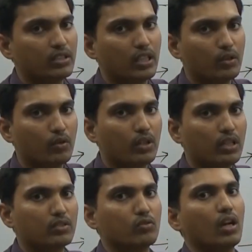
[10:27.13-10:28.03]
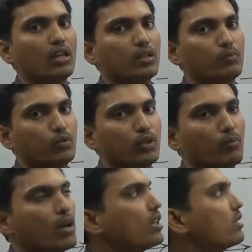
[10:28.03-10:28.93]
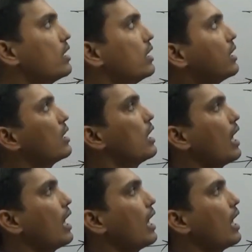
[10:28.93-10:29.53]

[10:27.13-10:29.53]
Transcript: security is not up to the mark in the